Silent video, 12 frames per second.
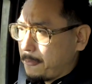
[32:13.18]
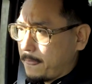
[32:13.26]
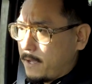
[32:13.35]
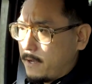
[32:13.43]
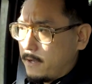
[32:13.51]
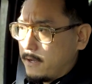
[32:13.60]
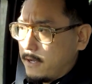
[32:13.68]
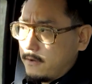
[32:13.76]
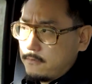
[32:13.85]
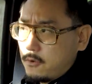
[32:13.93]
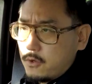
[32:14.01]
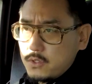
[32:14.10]
Uh, I,
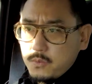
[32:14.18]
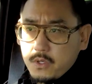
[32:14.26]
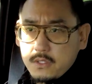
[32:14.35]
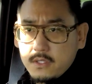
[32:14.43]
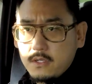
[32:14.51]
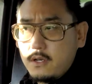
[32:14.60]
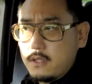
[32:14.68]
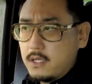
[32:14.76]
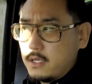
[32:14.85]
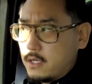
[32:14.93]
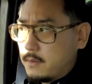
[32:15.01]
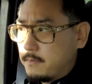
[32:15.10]
of course, worked in all
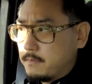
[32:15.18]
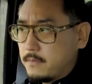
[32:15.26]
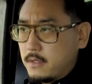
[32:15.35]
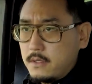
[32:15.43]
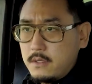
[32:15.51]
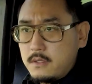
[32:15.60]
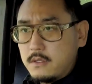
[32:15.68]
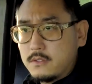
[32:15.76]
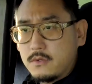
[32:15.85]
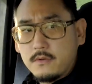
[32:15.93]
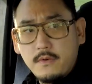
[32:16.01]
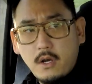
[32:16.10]
the, um, the
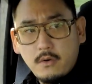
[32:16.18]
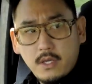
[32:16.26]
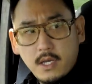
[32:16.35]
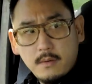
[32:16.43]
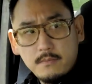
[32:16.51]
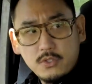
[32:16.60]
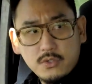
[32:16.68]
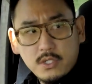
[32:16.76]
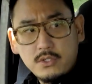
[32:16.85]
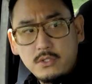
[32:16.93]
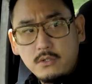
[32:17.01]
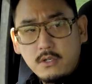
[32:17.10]
sort of O E M
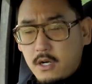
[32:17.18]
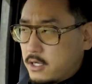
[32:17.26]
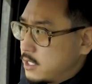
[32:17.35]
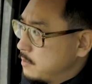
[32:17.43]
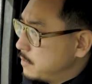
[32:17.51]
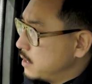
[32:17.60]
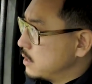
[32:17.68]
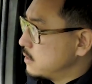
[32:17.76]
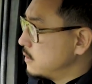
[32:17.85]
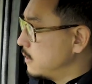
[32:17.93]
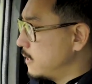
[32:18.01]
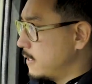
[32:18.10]
traditional car companies,
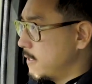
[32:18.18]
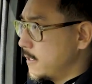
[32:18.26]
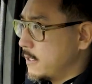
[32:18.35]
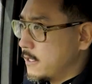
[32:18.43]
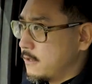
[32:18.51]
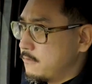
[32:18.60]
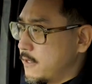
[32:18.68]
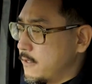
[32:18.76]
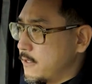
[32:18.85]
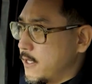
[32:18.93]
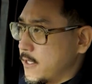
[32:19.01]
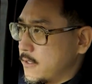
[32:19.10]
right. uh, and I felt
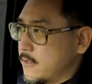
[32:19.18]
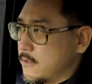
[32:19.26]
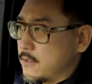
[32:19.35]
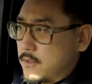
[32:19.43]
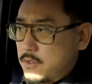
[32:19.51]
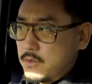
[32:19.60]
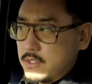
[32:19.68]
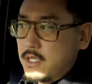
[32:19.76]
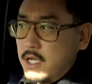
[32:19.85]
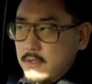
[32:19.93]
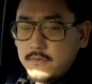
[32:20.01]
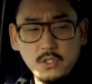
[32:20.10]
like you know, this was
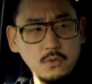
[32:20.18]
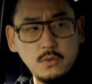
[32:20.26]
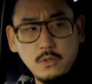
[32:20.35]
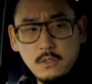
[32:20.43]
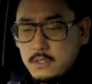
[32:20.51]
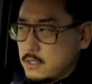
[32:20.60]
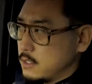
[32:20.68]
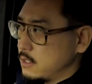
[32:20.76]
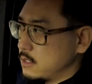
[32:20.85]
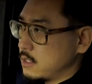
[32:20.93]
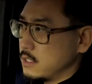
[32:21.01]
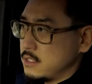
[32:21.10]
kind of school, uh,
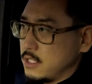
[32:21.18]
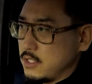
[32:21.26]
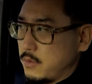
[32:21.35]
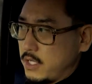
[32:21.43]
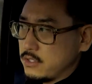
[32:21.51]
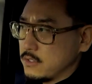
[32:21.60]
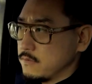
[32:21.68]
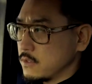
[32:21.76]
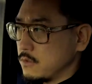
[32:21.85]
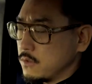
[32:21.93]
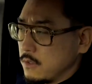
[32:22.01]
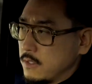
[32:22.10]
continuation of
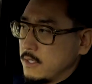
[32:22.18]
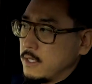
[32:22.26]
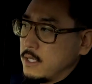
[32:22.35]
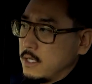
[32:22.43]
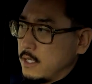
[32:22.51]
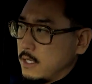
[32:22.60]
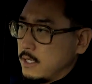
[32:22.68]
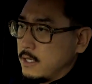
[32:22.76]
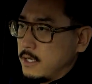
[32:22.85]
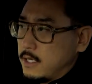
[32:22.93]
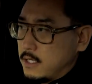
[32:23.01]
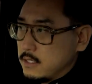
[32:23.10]
school,
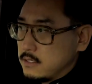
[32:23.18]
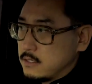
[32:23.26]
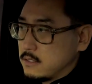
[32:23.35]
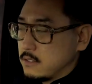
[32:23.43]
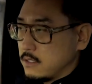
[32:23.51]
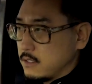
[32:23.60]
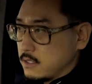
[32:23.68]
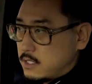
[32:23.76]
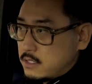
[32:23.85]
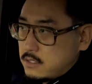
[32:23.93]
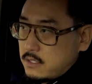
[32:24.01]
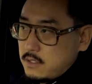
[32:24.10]
uh, to
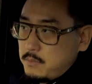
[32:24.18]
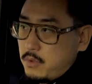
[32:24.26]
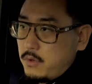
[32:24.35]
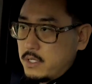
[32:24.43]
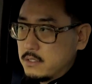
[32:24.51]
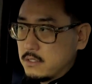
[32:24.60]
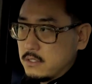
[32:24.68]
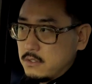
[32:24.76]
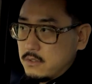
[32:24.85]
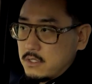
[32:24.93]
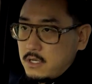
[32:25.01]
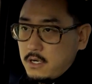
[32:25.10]
get to the point to
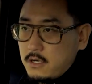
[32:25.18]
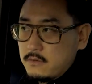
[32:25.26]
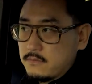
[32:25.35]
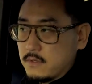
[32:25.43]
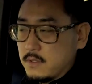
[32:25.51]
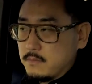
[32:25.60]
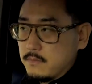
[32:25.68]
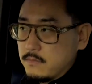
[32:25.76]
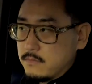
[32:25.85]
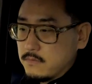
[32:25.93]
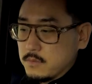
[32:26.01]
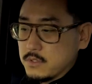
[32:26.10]
do a car from,
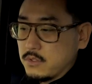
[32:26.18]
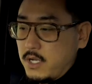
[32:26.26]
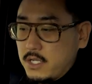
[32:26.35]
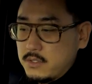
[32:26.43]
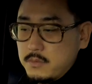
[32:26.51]
from scratch.